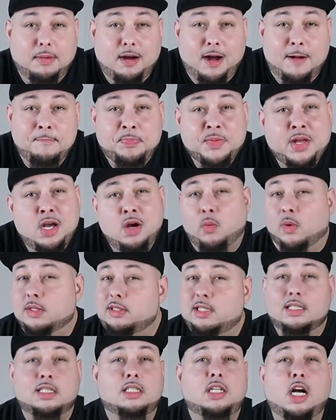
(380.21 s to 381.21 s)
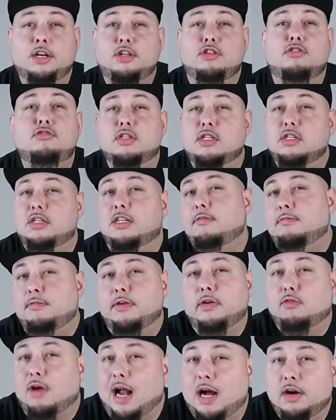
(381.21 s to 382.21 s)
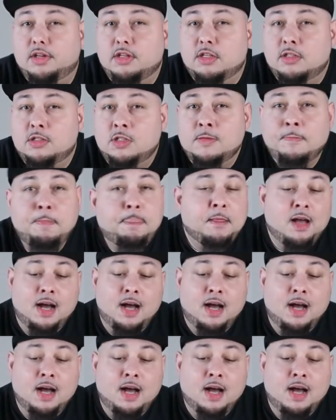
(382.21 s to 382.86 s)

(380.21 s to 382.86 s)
but once I start using different routers,